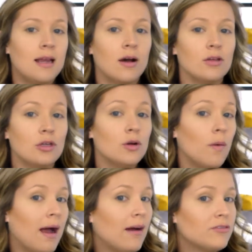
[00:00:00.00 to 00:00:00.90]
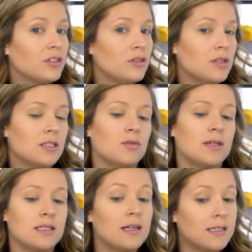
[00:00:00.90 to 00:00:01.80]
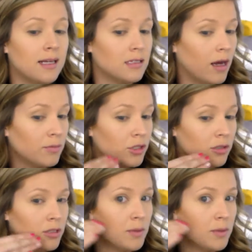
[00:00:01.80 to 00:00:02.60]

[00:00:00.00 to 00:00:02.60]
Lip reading: Now, you don't have to do this. The reason I say it's optional